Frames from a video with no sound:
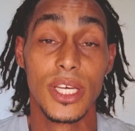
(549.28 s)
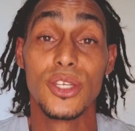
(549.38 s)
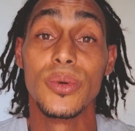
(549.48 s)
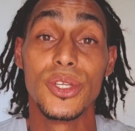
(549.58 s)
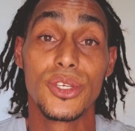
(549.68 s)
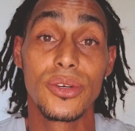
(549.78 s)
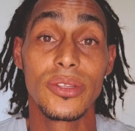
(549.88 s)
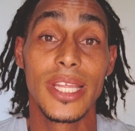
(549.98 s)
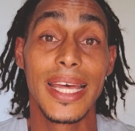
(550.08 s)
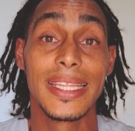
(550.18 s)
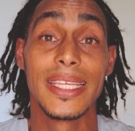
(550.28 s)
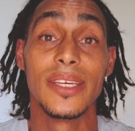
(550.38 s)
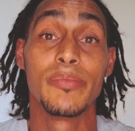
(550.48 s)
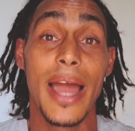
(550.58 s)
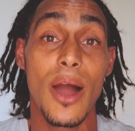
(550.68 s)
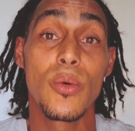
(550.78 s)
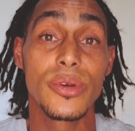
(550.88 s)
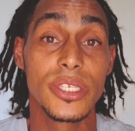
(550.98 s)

to ensure that the power